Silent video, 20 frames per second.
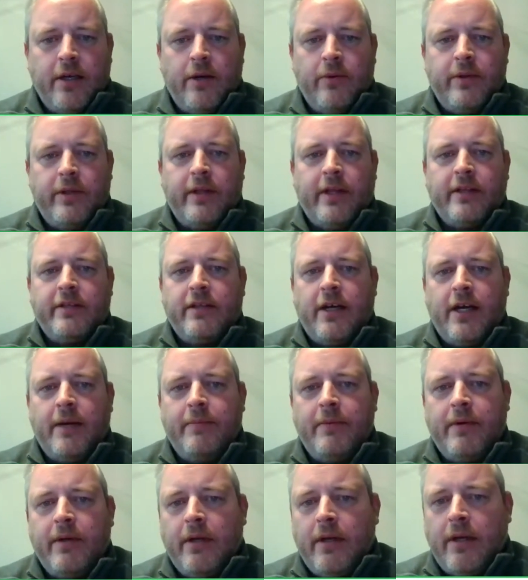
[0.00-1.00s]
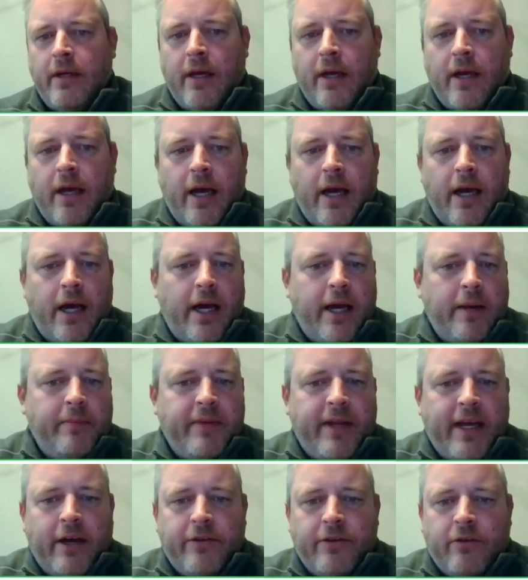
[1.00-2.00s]
within that time. I
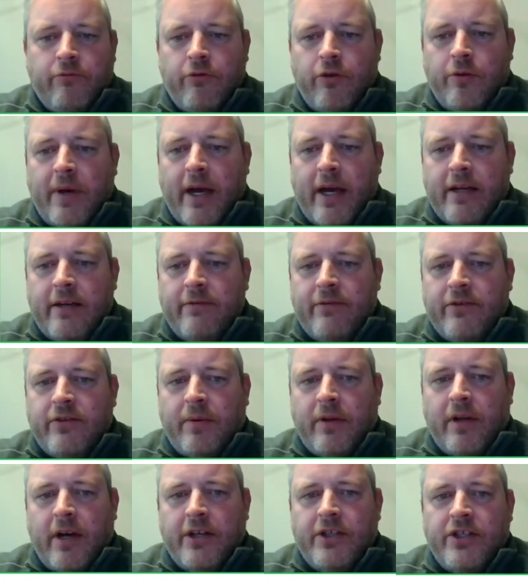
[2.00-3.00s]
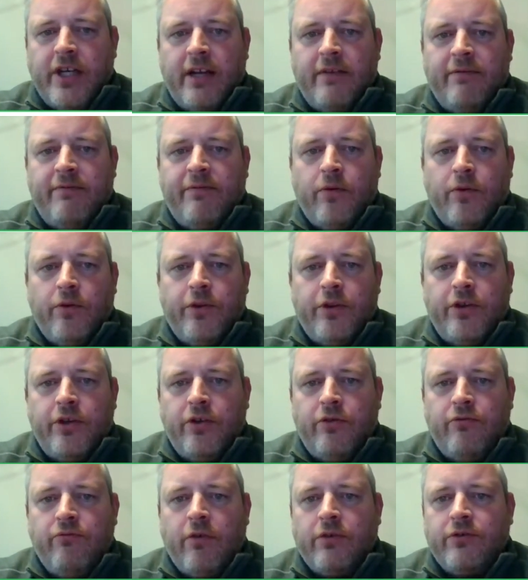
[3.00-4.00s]
am now the group head of supply chain for the
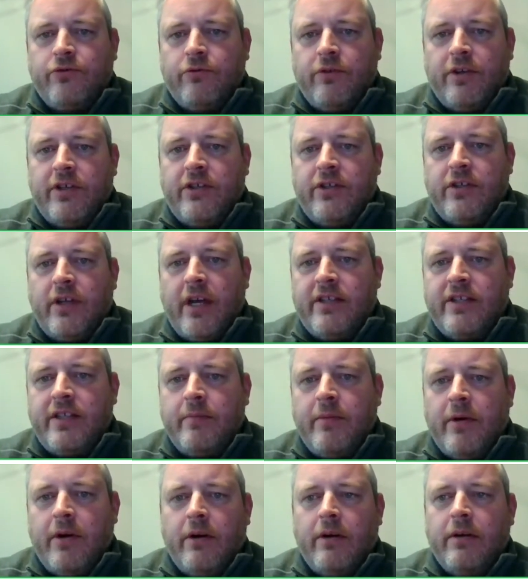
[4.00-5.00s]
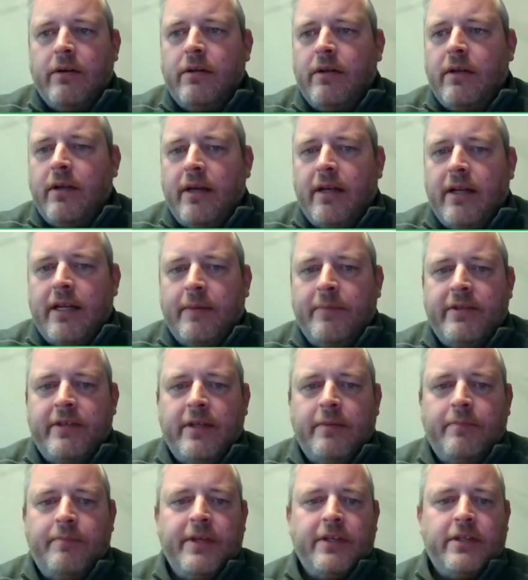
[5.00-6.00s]
new Rolls-Royce SMR
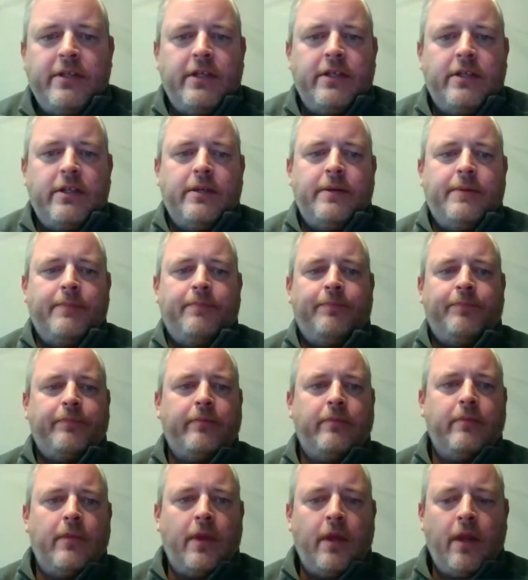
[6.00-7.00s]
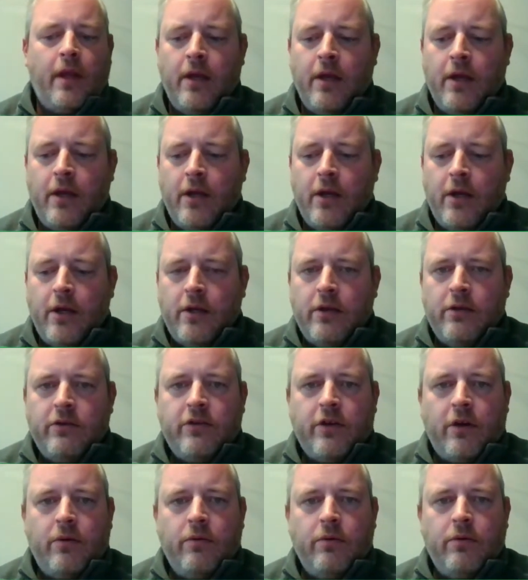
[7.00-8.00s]
Limited business.
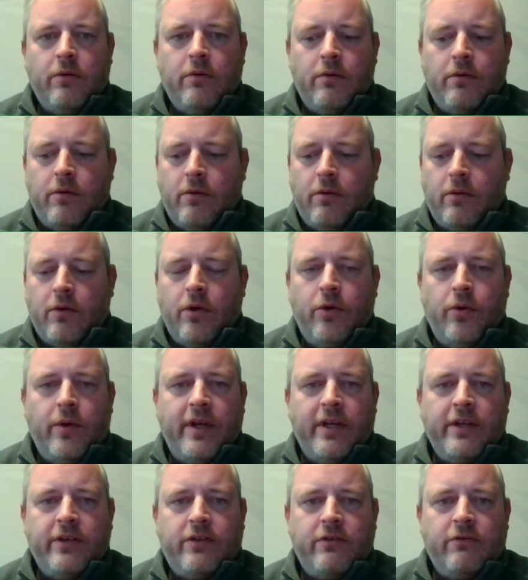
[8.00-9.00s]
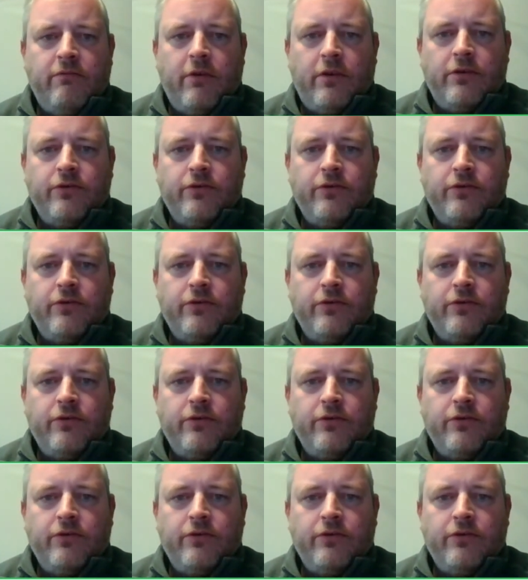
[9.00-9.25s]
So who is